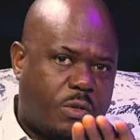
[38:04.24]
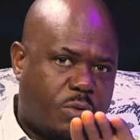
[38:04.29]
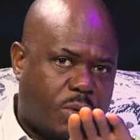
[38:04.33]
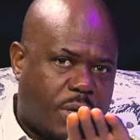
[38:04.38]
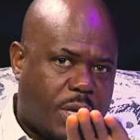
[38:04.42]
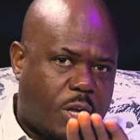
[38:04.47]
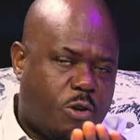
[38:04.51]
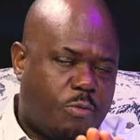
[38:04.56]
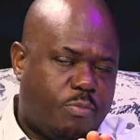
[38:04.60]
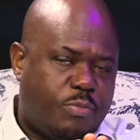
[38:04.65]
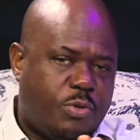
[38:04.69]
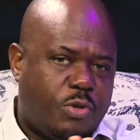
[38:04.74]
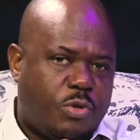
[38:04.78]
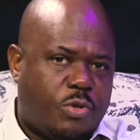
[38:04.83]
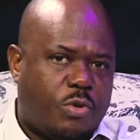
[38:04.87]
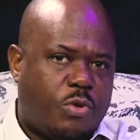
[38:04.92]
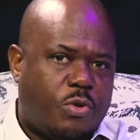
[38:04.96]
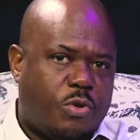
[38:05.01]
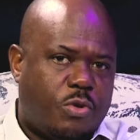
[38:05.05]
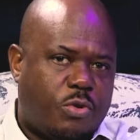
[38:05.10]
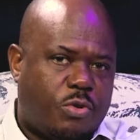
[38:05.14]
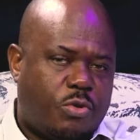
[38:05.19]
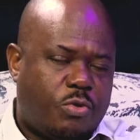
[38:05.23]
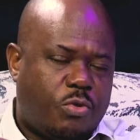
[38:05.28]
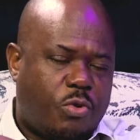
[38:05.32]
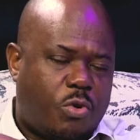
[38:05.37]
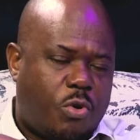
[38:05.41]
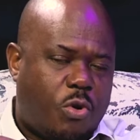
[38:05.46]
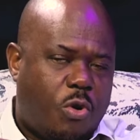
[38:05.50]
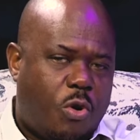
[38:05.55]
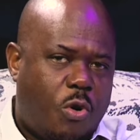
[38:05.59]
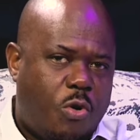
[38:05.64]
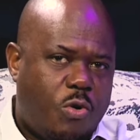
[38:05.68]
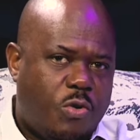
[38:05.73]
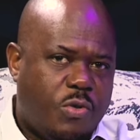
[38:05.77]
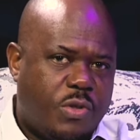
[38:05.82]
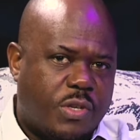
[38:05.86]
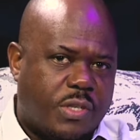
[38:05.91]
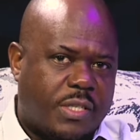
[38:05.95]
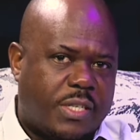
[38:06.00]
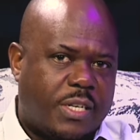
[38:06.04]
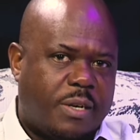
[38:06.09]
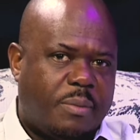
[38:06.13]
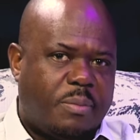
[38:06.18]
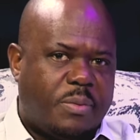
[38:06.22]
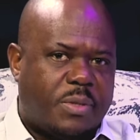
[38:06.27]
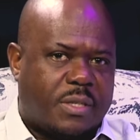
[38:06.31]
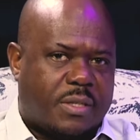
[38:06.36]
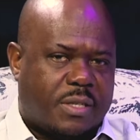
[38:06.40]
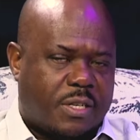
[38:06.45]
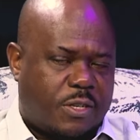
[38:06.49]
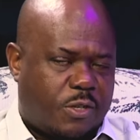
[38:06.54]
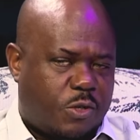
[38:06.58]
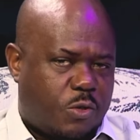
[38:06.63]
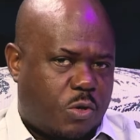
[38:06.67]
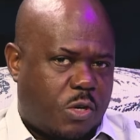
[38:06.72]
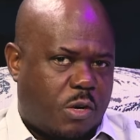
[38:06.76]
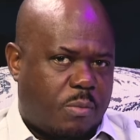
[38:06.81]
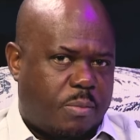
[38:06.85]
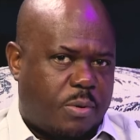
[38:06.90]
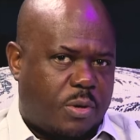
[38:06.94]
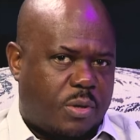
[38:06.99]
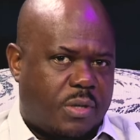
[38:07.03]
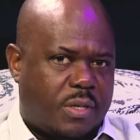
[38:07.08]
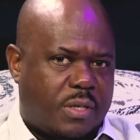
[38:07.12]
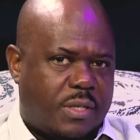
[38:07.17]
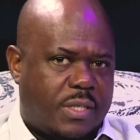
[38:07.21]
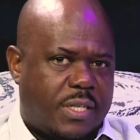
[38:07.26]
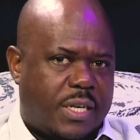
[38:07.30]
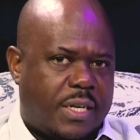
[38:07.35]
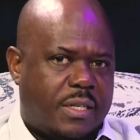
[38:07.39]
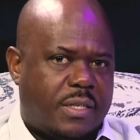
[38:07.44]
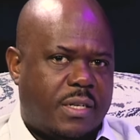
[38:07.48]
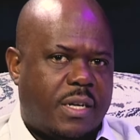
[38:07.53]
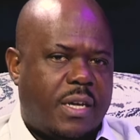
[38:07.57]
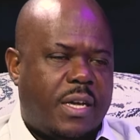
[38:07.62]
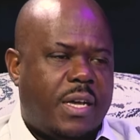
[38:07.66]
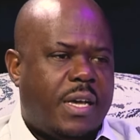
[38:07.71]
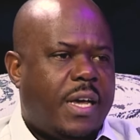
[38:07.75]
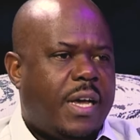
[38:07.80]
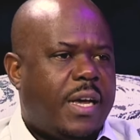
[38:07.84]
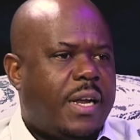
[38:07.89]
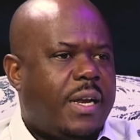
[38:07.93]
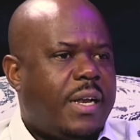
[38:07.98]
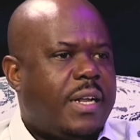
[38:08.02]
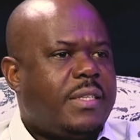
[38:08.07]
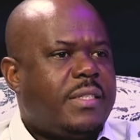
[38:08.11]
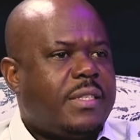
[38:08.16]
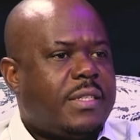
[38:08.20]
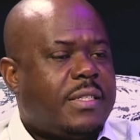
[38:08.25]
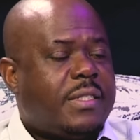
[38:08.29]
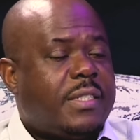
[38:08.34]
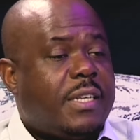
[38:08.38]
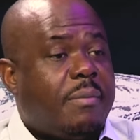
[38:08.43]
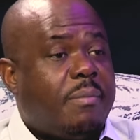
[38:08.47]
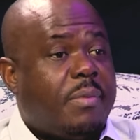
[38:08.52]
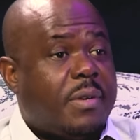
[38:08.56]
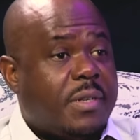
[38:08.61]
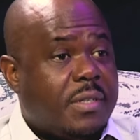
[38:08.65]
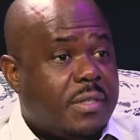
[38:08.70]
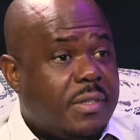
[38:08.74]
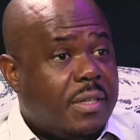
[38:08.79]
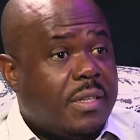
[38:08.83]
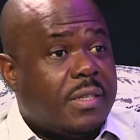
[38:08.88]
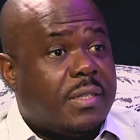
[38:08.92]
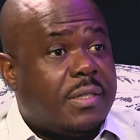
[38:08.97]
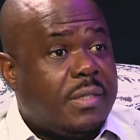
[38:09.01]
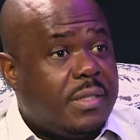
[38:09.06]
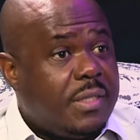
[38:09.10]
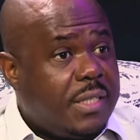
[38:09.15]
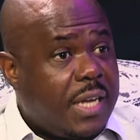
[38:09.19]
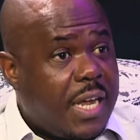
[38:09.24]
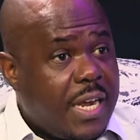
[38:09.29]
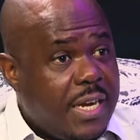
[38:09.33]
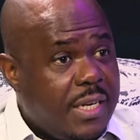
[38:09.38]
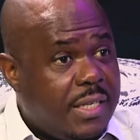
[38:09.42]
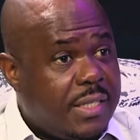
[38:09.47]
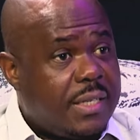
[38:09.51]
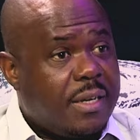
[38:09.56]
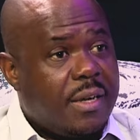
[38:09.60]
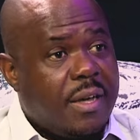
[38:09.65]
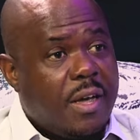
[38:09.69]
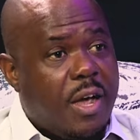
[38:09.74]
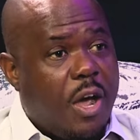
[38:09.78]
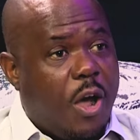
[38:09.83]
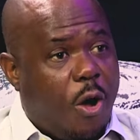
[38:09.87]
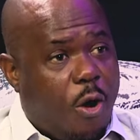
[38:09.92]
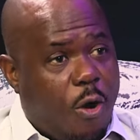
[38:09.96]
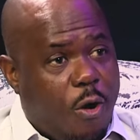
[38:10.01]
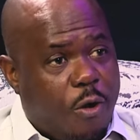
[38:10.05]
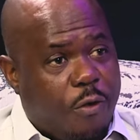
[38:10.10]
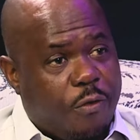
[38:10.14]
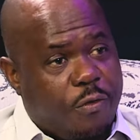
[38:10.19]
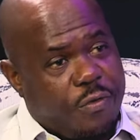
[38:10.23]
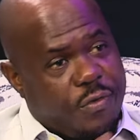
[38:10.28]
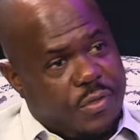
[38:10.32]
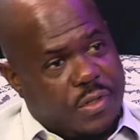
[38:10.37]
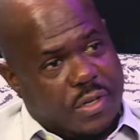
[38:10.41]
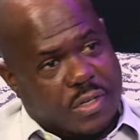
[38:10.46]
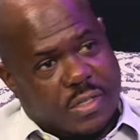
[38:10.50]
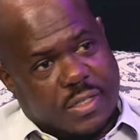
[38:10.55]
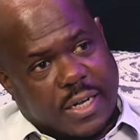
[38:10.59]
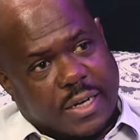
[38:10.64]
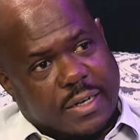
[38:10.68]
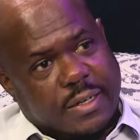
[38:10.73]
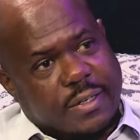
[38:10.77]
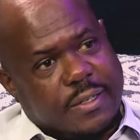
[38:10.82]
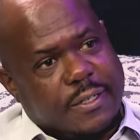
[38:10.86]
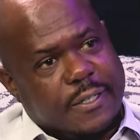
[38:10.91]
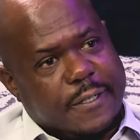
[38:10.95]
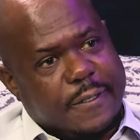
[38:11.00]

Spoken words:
that will help you to go through all the scriptures that talk about the dead. And let's establish the state of the dead.